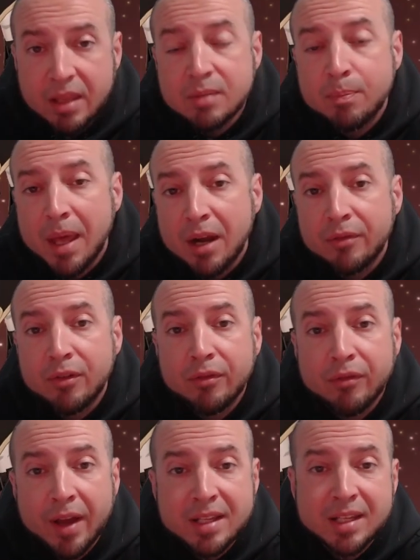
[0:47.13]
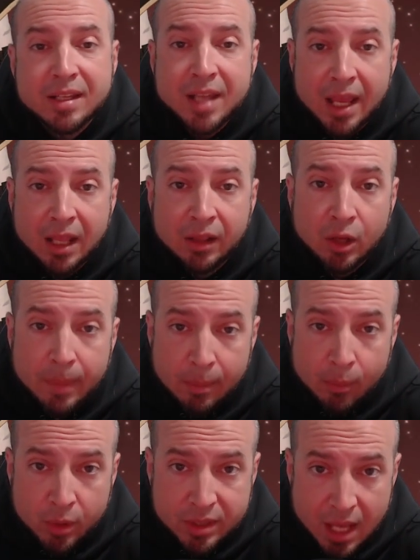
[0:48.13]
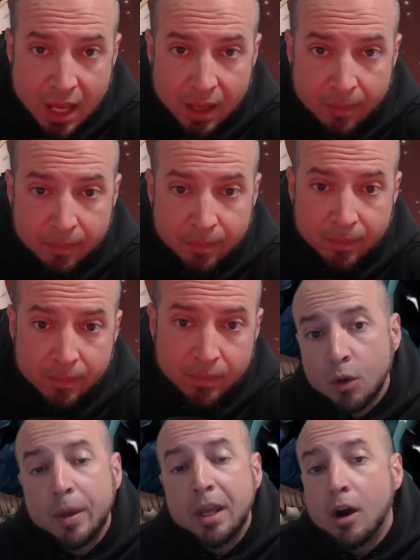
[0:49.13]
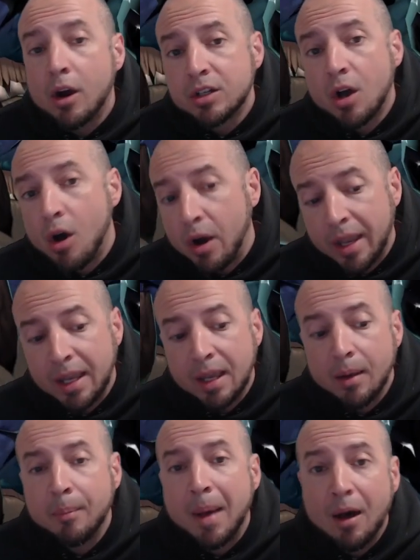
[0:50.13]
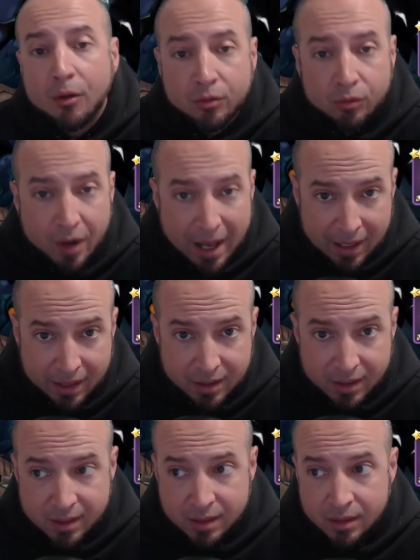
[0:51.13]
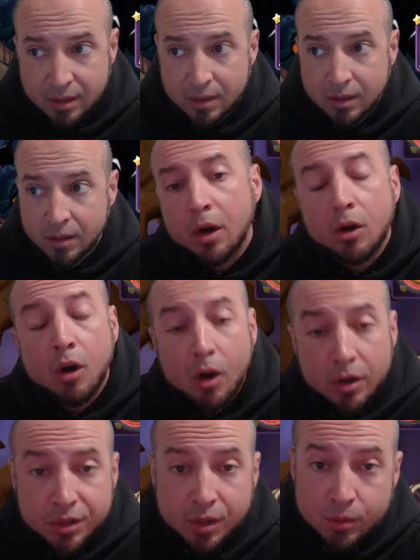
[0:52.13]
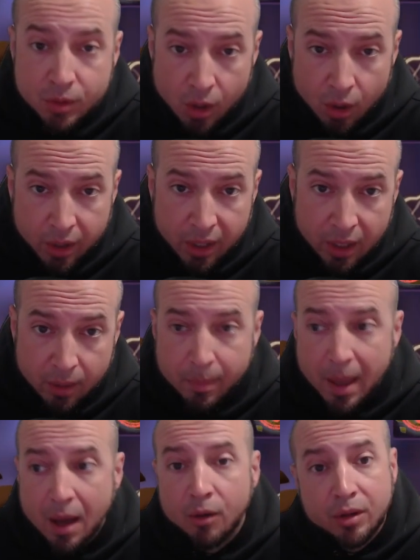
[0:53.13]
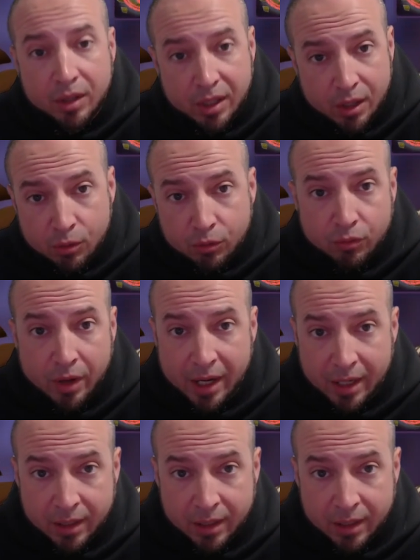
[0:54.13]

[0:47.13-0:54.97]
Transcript: He is better for fights that take a little bit more time. So we are talking about raids. We are also talking about guild